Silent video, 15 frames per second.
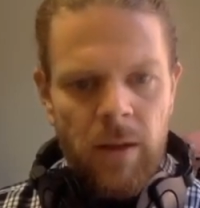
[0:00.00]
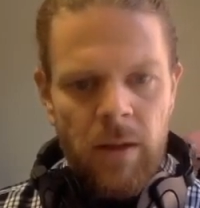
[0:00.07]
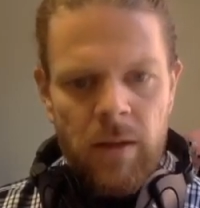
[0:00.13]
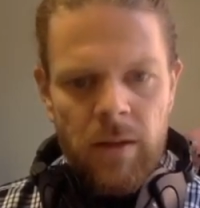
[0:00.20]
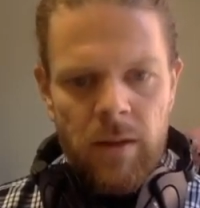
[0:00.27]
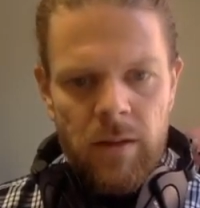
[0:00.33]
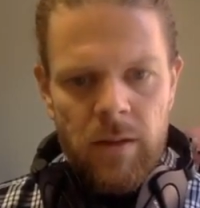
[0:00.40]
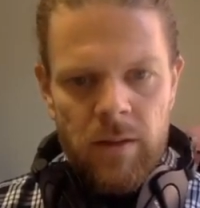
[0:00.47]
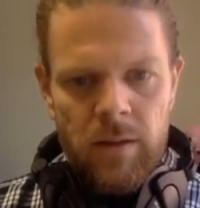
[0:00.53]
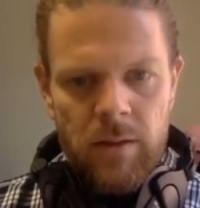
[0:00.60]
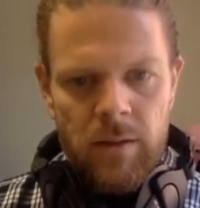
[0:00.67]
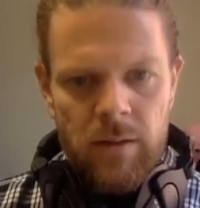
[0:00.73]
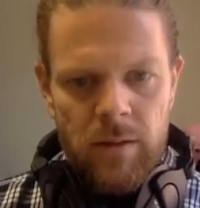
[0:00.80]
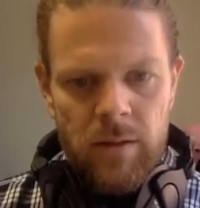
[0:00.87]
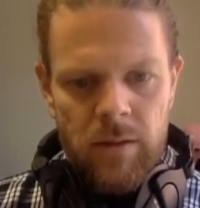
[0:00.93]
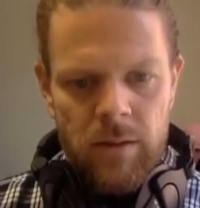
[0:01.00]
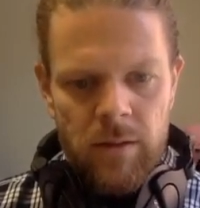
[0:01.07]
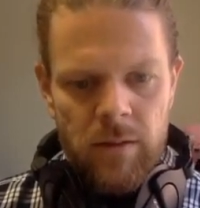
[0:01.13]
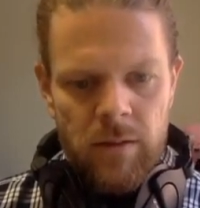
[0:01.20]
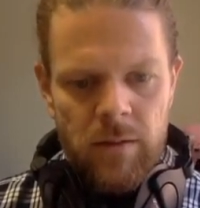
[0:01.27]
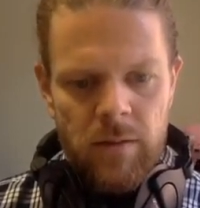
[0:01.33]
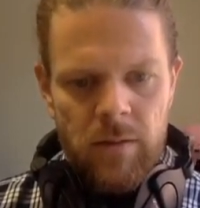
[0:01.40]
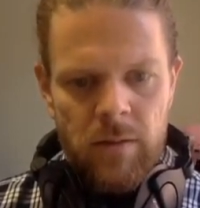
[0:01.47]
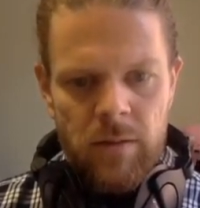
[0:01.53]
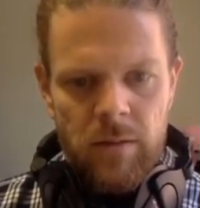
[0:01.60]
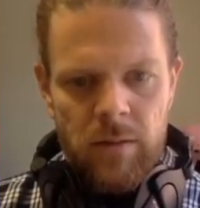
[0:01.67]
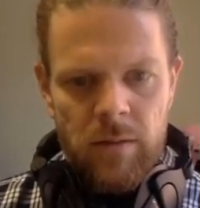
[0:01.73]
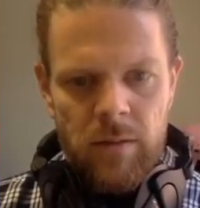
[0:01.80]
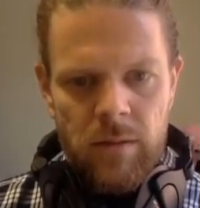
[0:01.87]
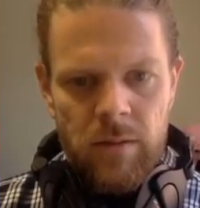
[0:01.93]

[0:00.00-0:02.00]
Nobody speaks.